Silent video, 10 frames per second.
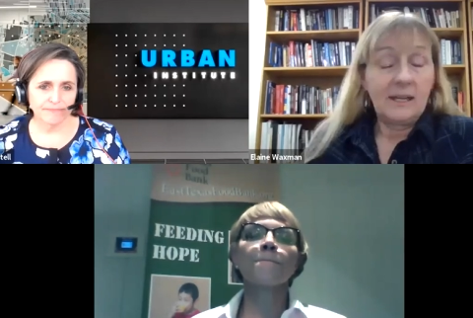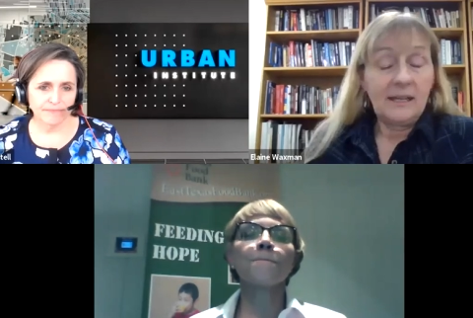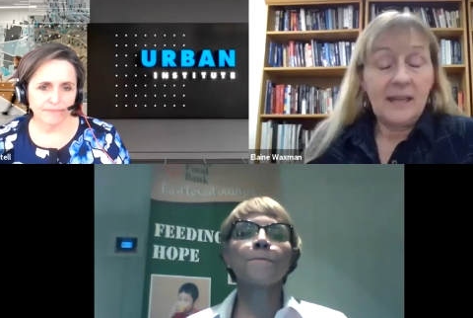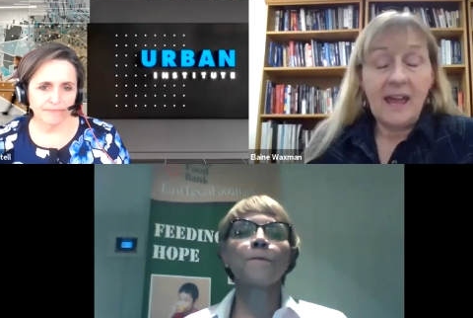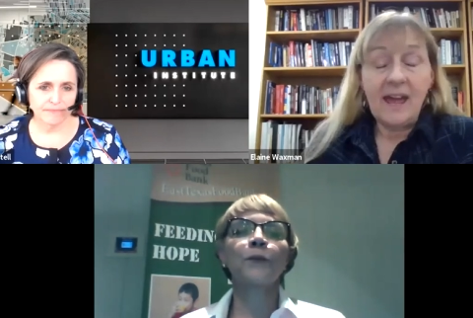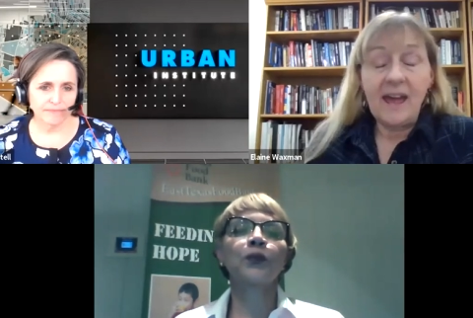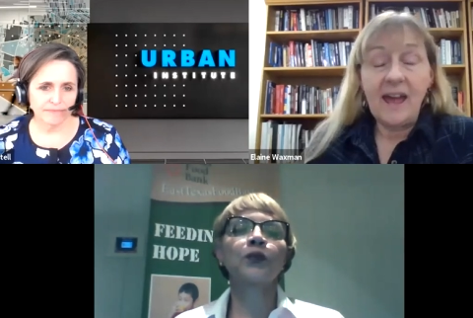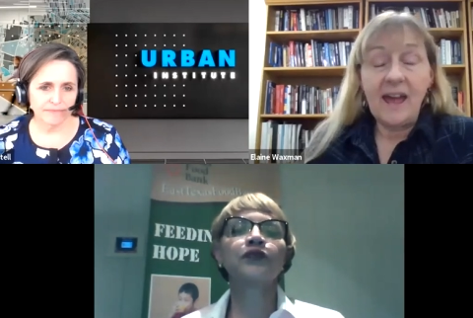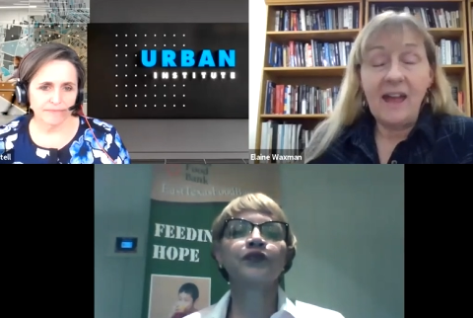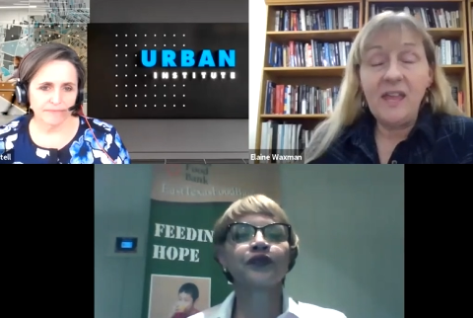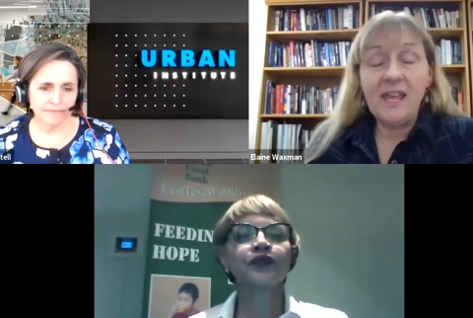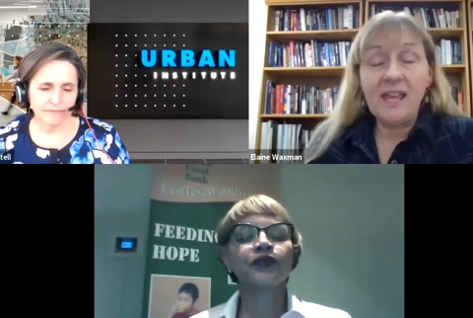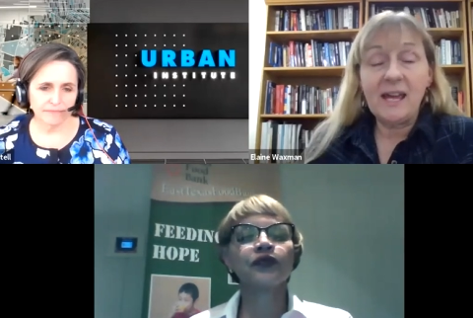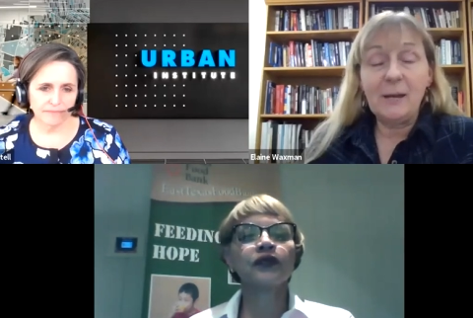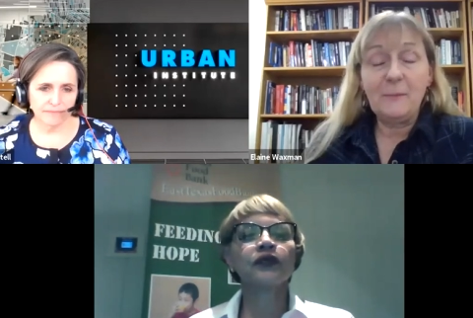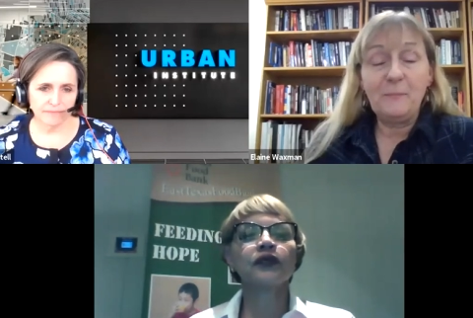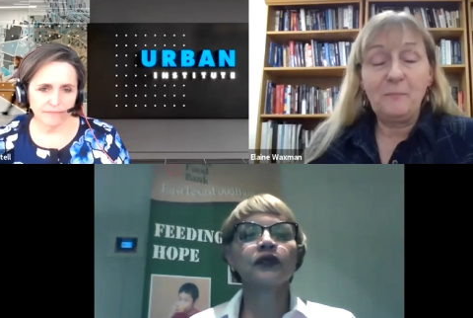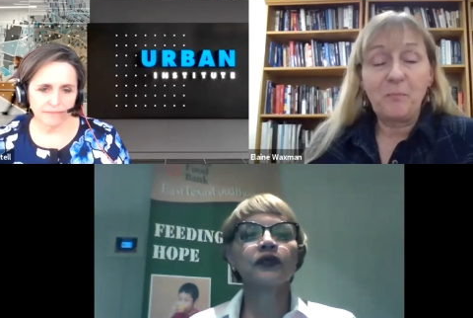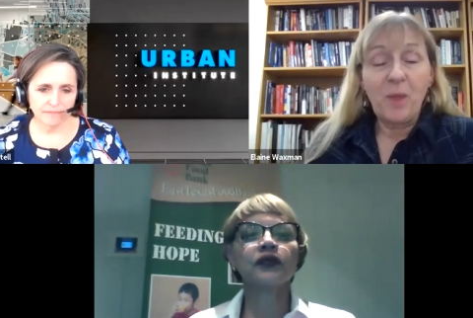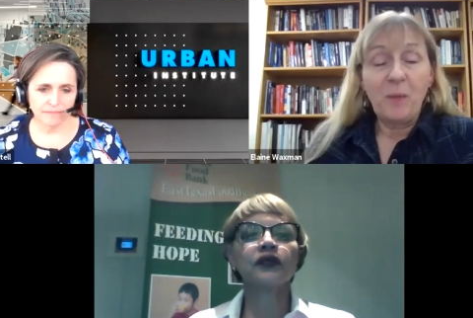Speaker 1: Yeah, I think
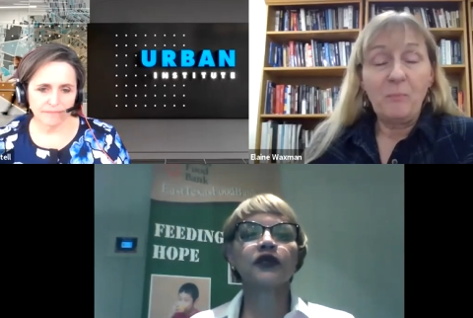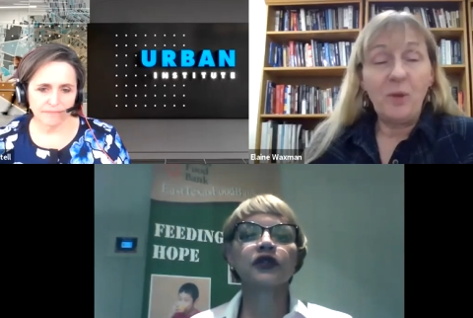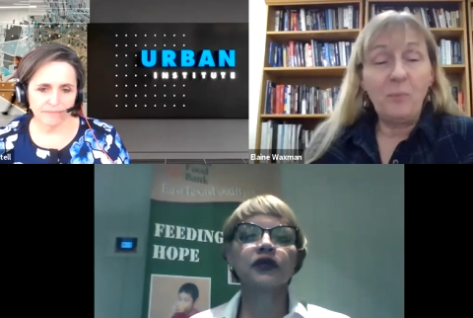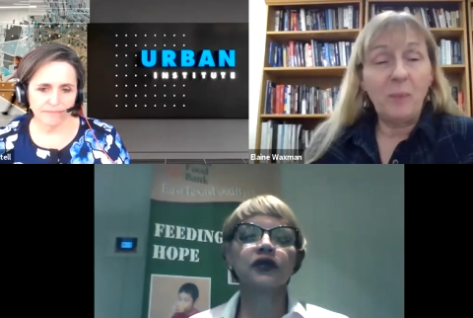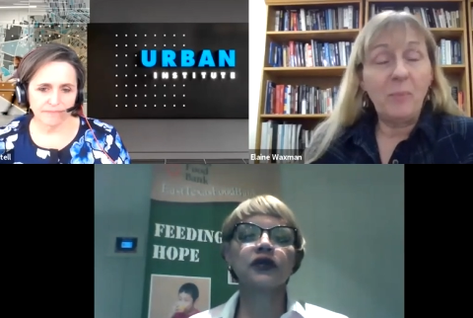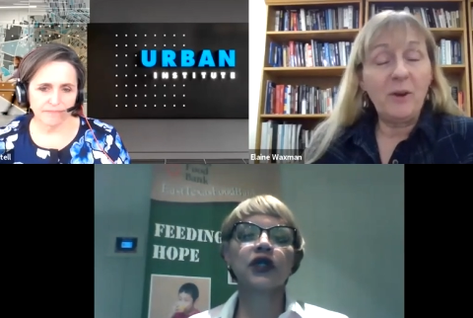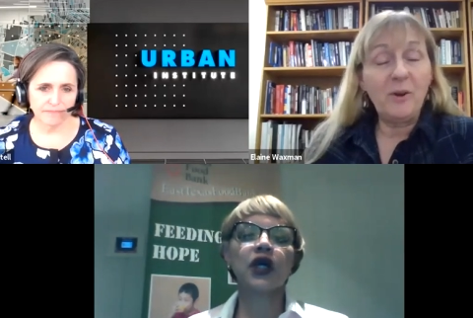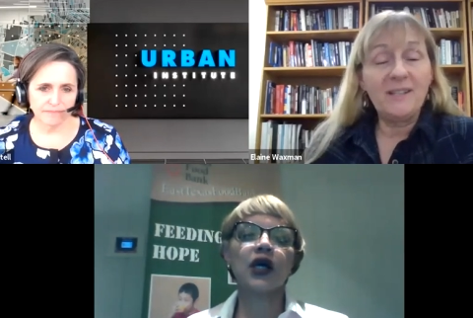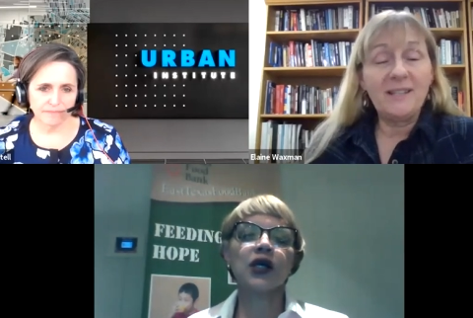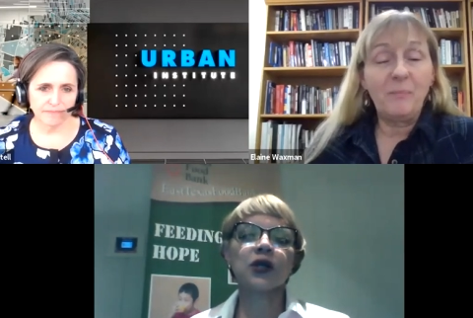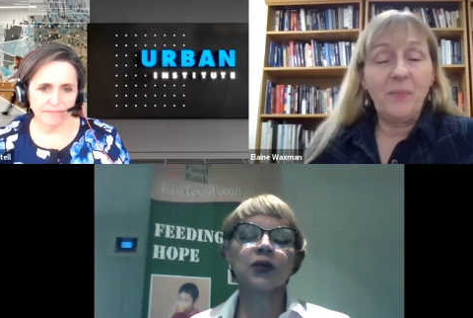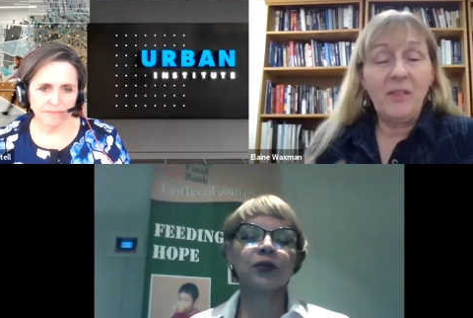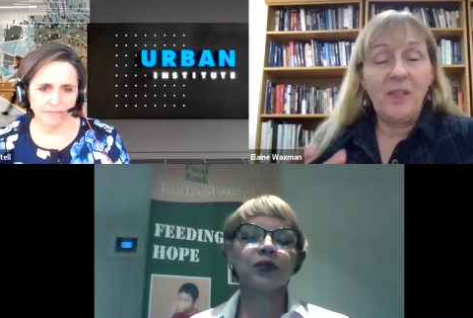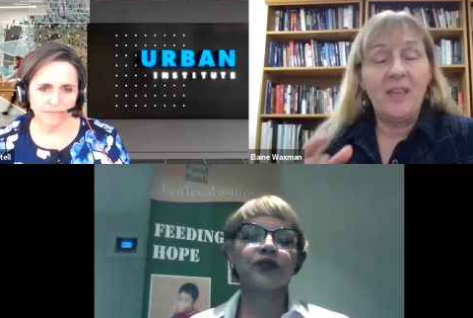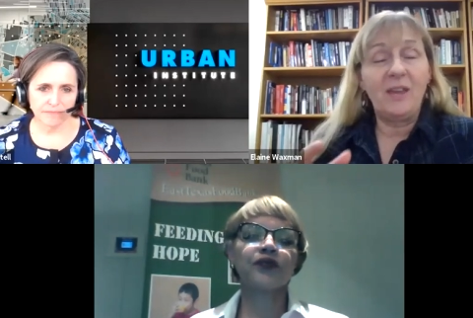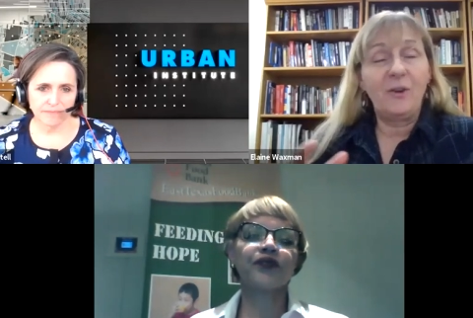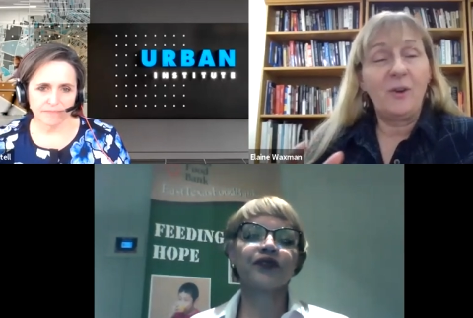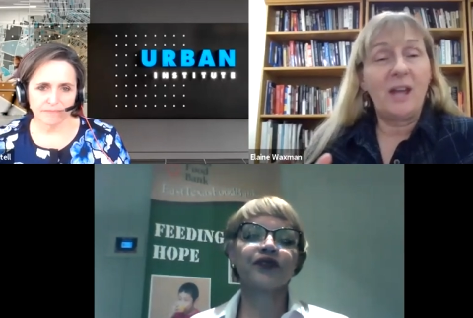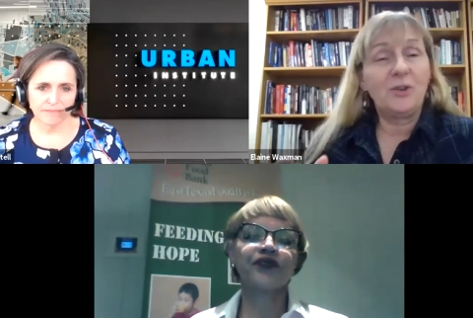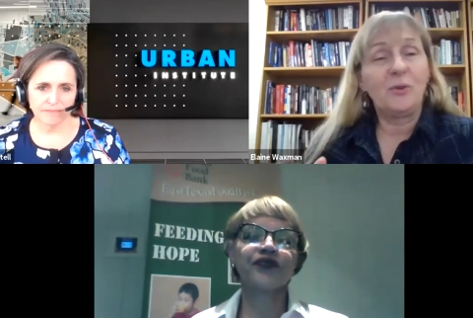um, Build Back Better is something that the
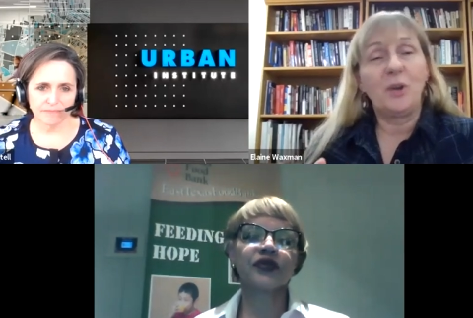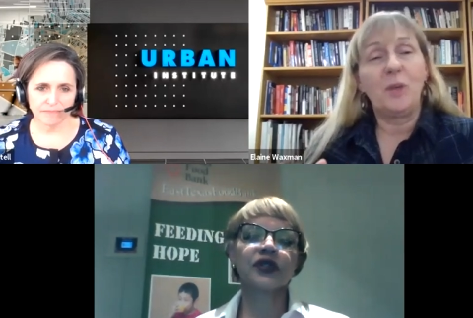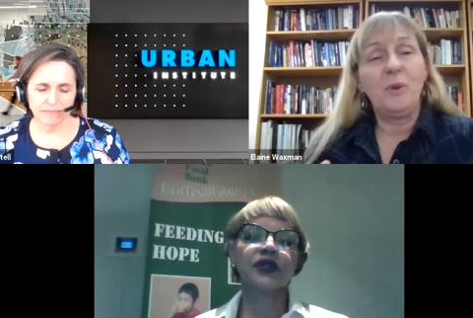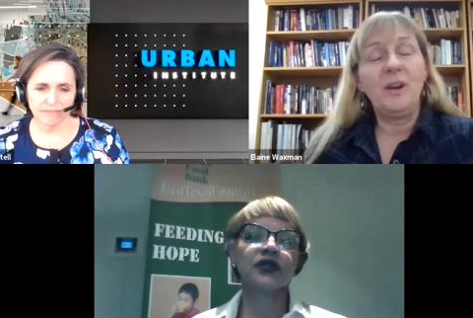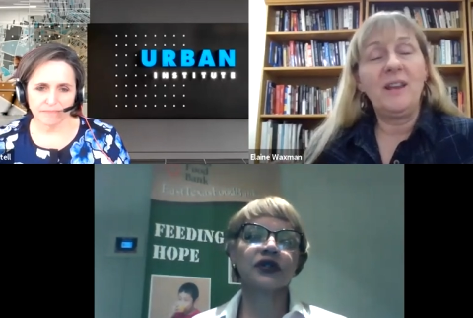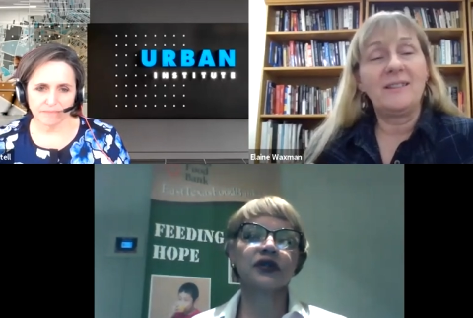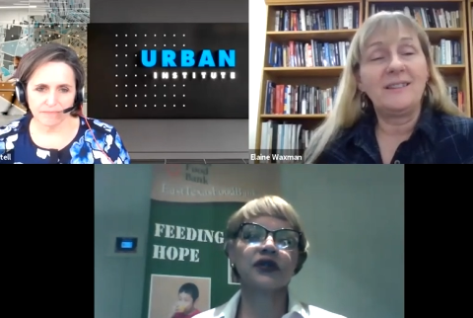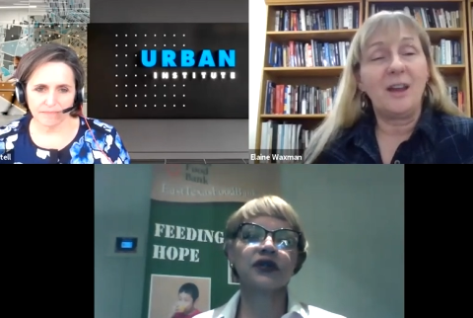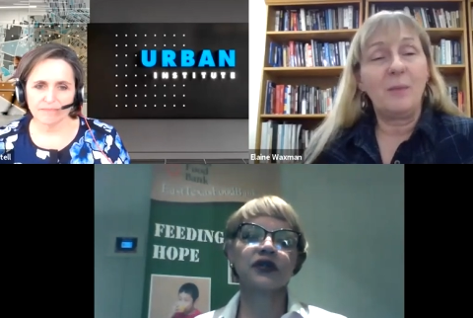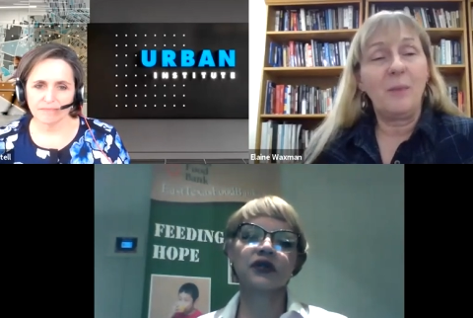international community has thought